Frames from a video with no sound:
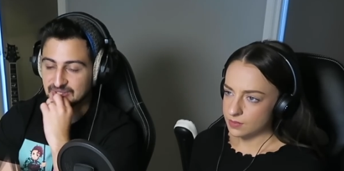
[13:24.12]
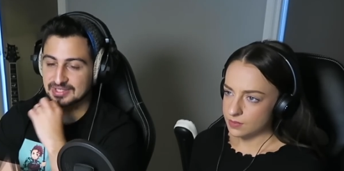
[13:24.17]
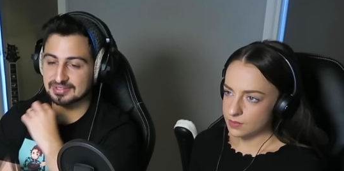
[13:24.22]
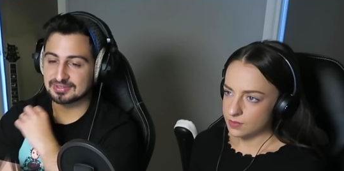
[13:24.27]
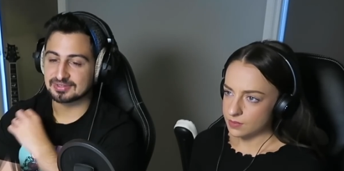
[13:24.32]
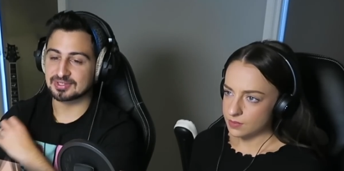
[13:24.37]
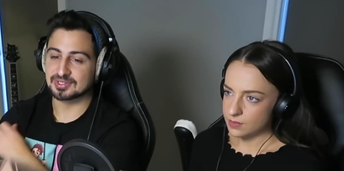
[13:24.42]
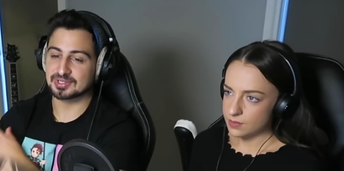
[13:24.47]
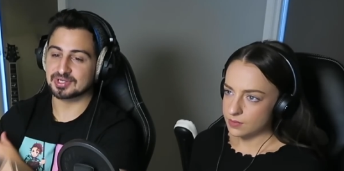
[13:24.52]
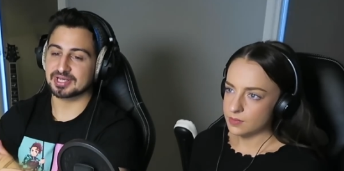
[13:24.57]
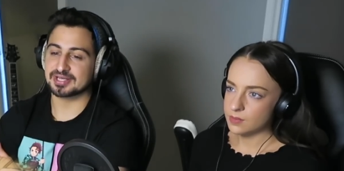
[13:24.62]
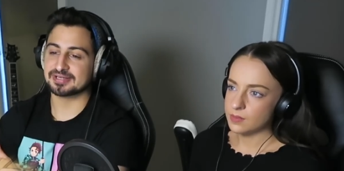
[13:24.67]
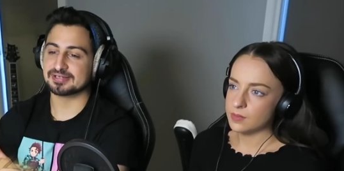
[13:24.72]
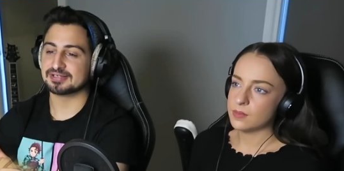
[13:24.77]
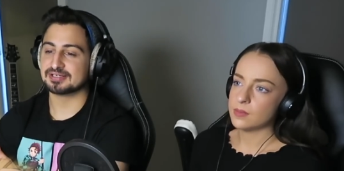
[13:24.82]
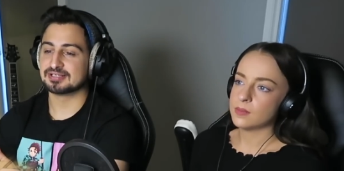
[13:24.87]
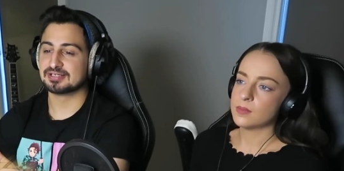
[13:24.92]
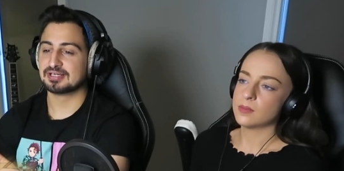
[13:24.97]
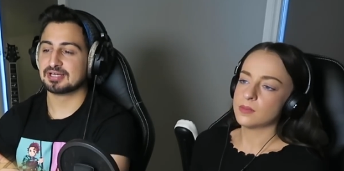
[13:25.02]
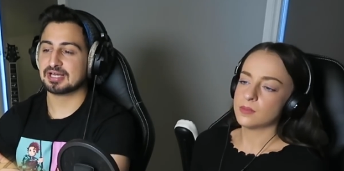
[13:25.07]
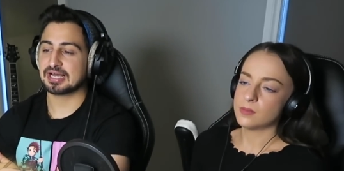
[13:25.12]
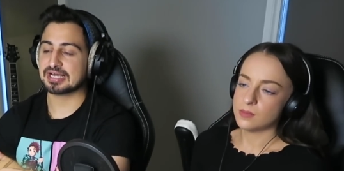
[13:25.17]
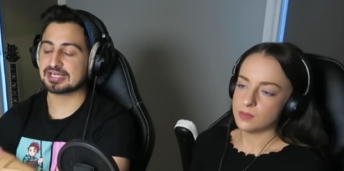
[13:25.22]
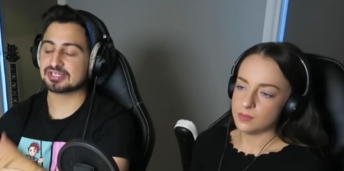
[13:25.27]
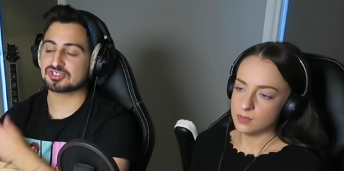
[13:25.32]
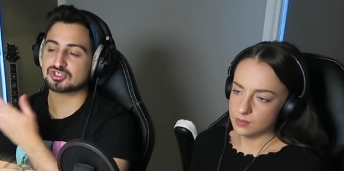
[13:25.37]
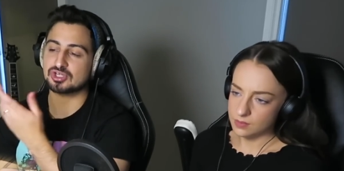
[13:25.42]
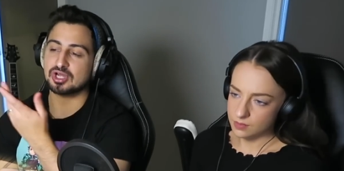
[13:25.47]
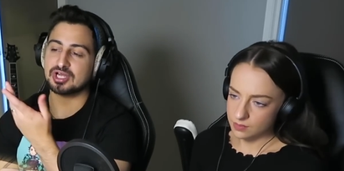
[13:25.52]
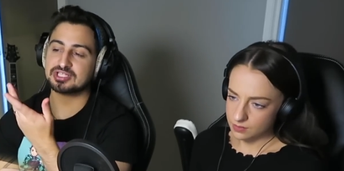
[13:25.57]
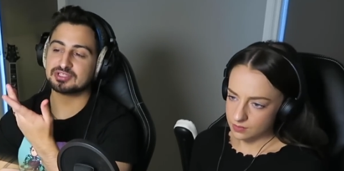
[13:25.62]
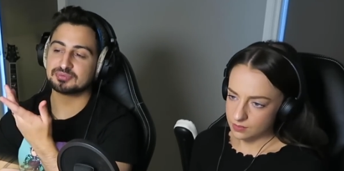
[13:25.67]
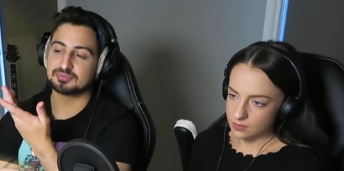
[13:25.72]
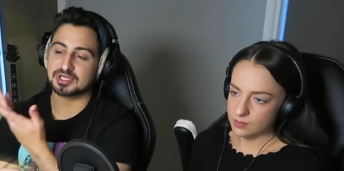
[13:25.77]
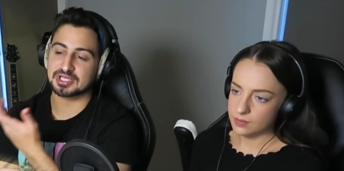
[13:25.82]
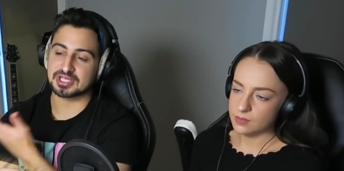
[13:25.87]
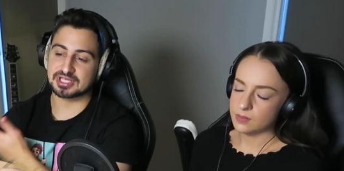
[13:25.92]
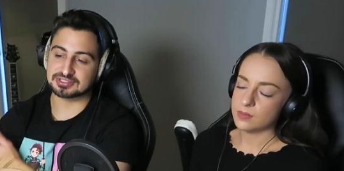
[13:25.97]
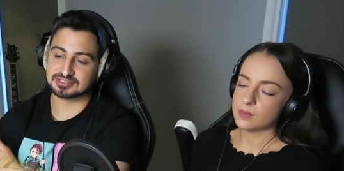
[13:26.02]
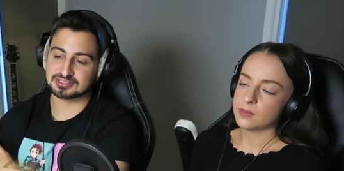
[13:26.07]
Speaker 1: Okay. I guess
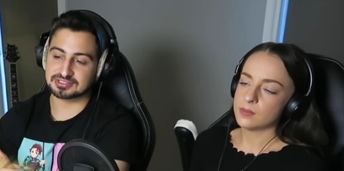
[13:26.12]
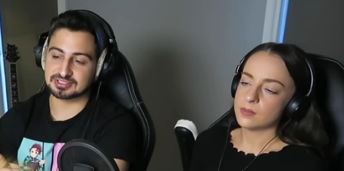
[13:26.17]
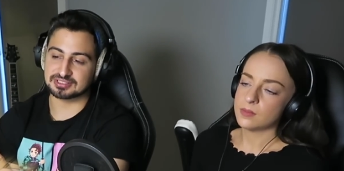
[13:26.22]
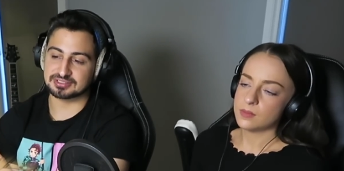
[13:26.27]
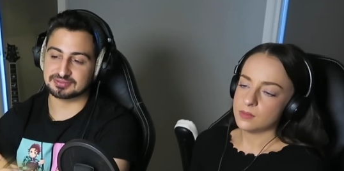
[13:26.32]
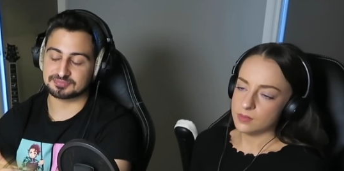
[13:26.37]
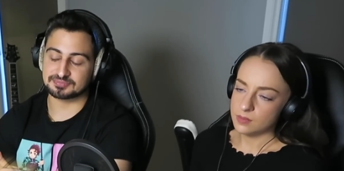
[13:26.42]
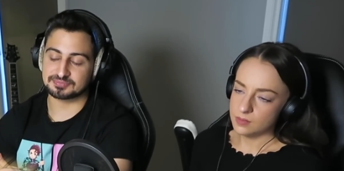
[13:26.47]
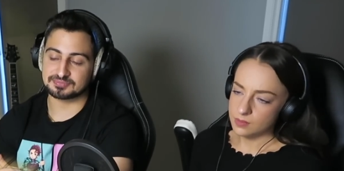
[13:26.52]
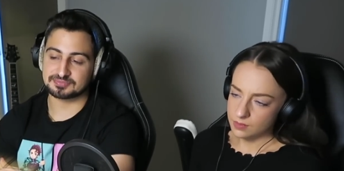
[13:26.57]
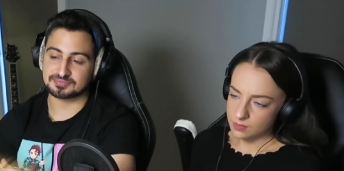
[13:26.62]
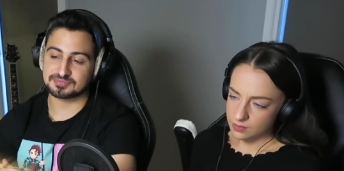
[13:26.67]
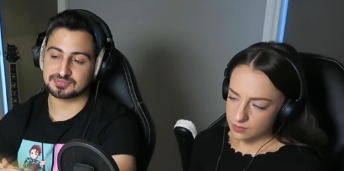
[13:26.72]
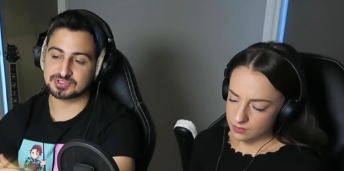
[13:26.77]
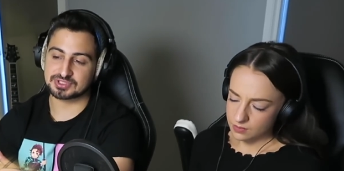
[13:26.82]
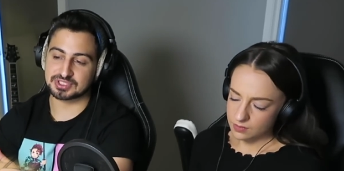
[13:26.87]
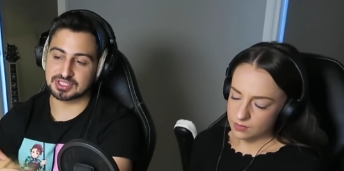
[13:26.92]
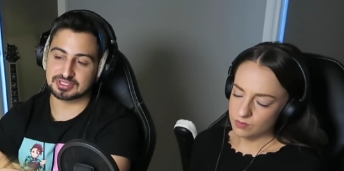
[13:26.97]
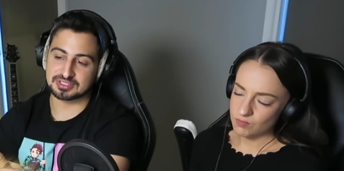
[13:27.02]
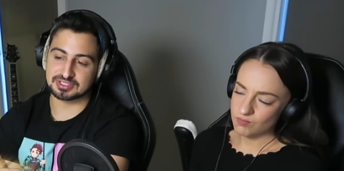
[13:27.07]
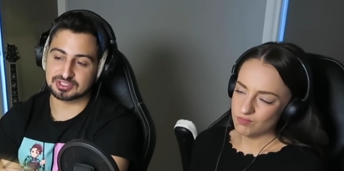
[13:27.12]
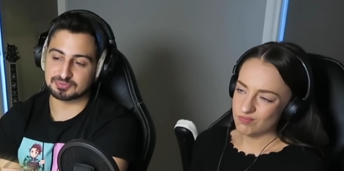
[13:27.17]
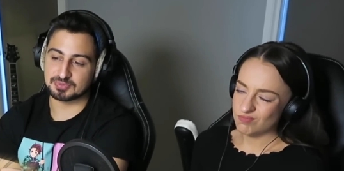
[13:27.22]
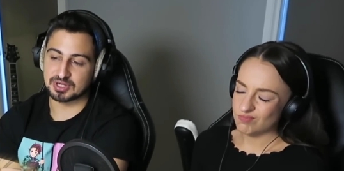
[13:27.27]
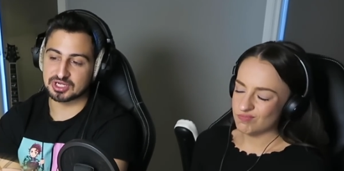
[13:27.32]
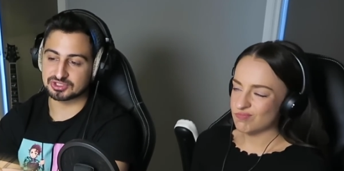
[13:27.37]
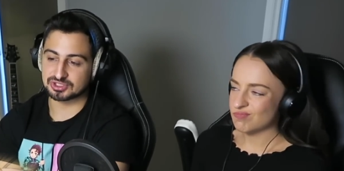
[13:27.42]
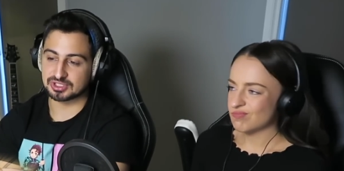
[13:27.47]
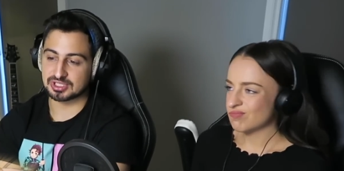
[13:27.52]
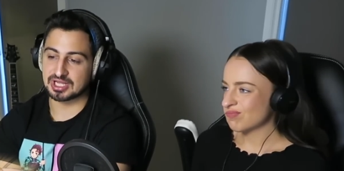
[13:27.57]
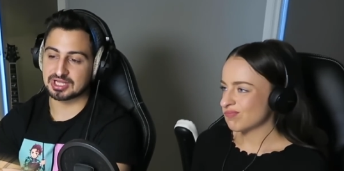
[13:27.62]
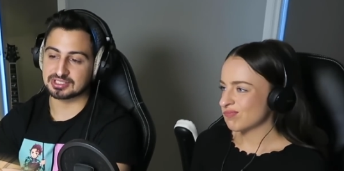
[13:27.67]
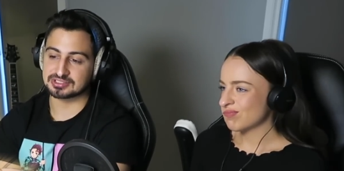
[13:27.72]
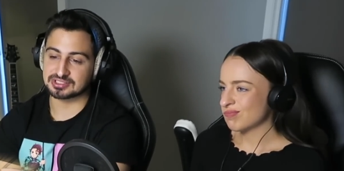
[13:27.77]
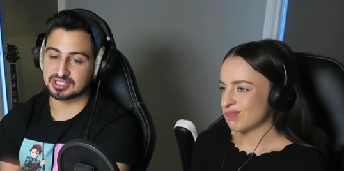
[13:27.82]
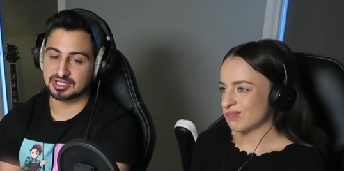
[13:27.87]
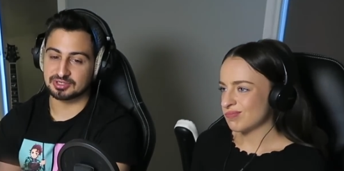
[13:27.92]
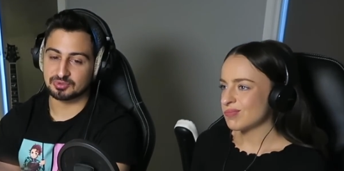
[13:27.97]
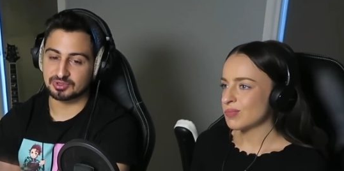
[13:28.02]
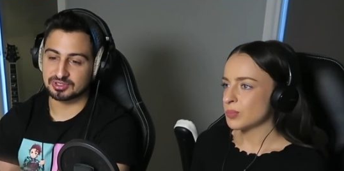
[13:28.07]
Saitama gets to see this martial
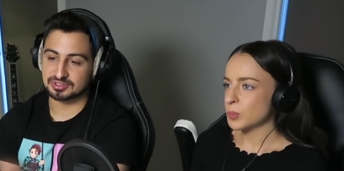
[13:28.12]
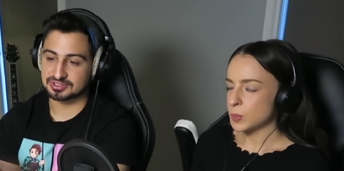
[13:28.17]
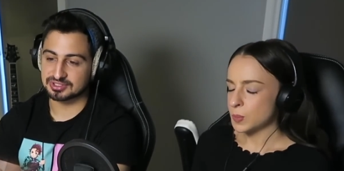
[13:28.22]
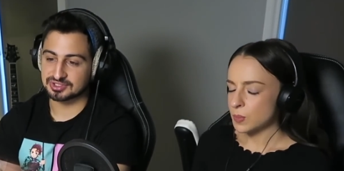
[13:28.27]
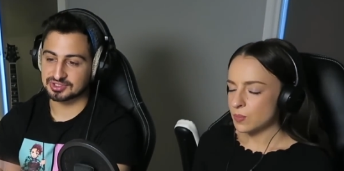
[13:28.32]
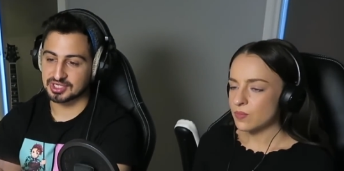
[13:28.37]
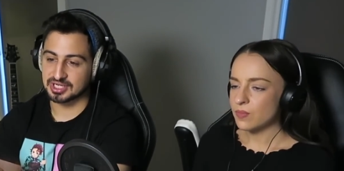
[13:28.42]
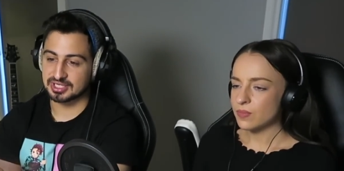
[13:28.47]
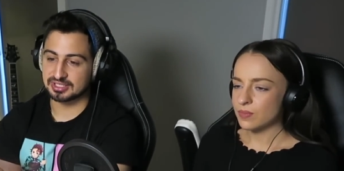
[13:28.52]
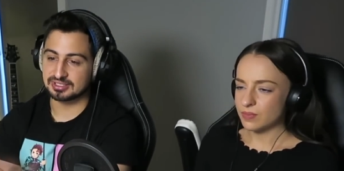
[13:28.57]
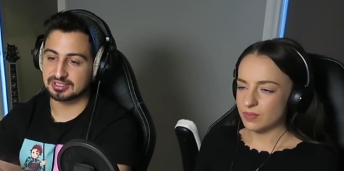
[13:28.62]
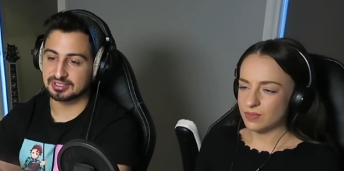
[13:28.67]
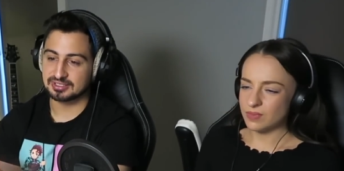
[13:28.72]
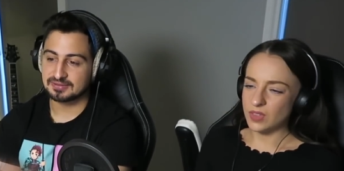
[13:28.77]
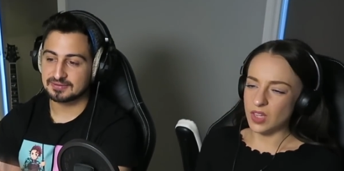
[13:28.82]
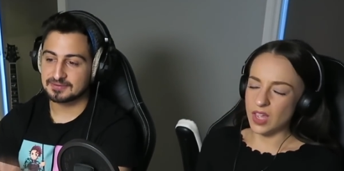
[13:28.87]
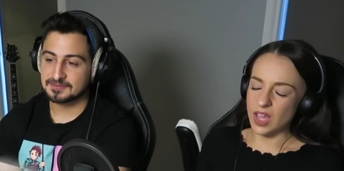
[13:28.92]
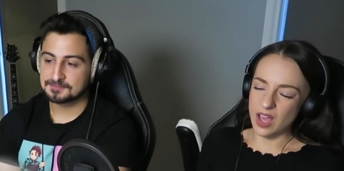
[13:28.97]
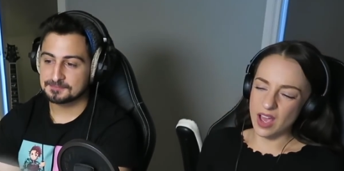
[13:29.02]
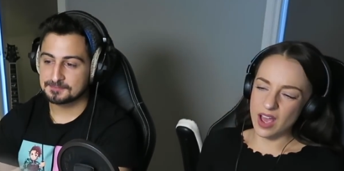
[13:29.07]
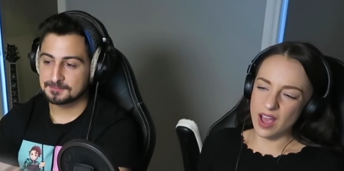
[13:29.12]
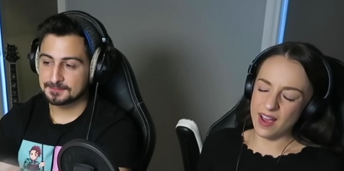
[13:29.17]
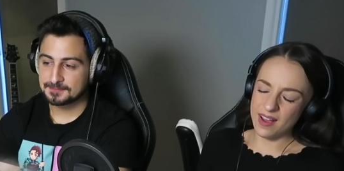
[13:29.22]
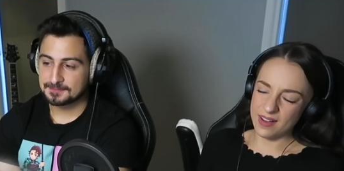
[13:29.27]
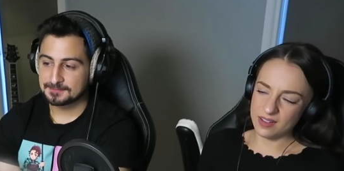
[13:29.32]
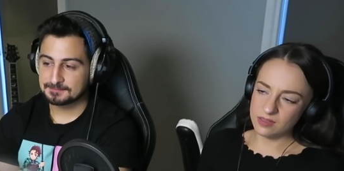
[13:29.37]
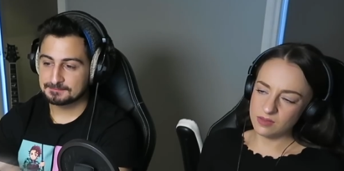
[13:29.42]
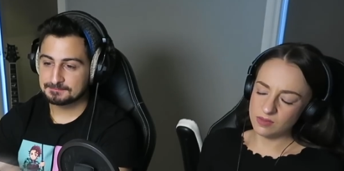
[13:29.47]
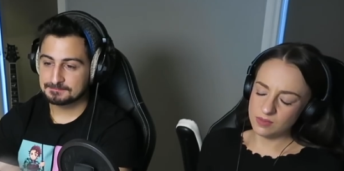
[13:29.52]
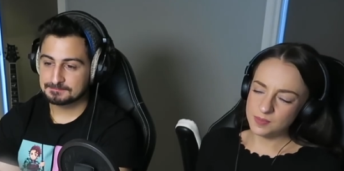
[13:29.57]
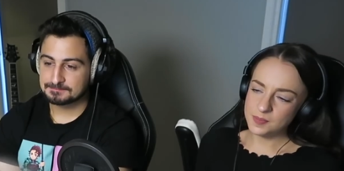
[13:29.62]
arts that he wanted to see.
Speaker 2: Yeah.